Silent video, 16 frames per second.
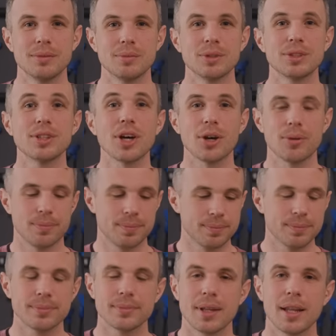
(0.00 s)
So,
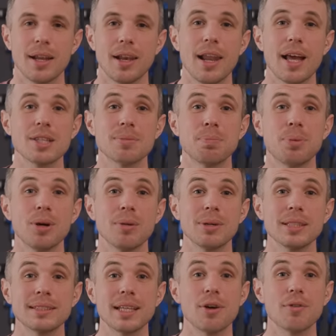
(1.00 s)
let's put
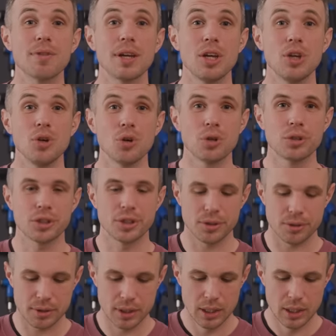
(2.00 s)
myself in your
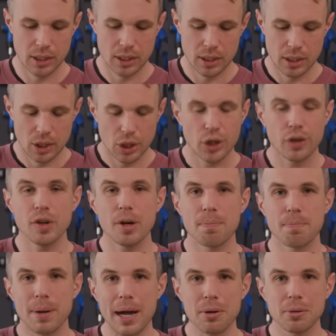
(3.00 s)
shoes. You're
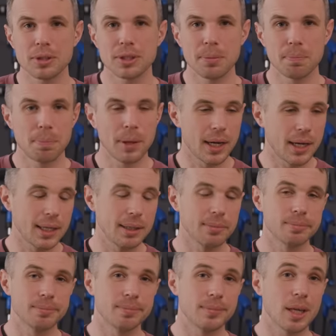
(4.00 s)
about to buy
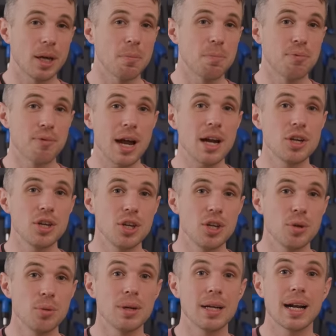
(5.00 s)
a brand
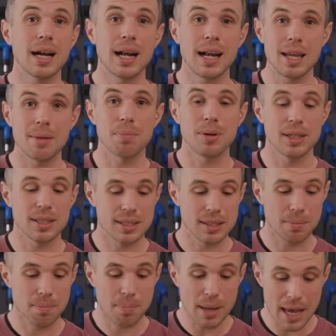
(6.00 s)
new clipless
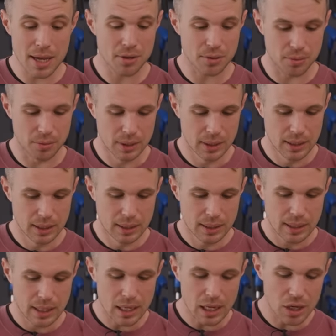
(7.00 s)
pedal.
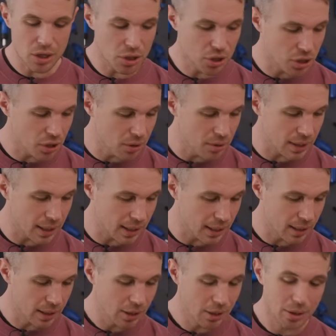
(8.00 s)
And you're
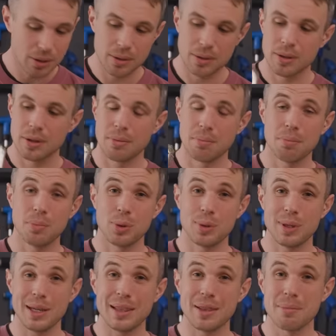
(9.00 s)
choosing
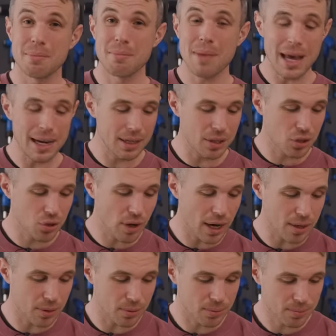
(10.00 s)
between the Mallet
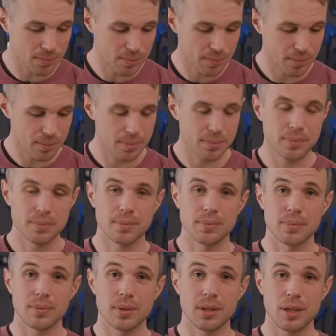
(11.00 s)
Trail
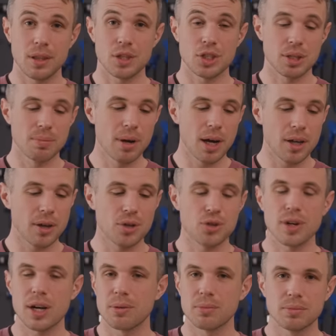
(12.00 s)
and the Shimano
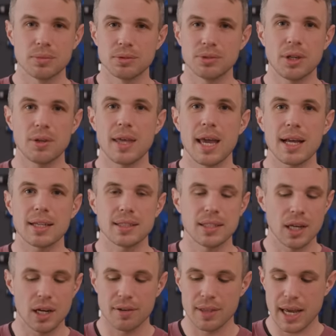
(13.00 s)
Trail, so the
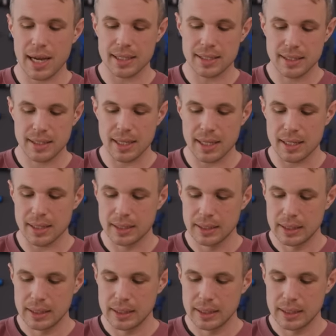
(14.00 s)
XTR or the XT.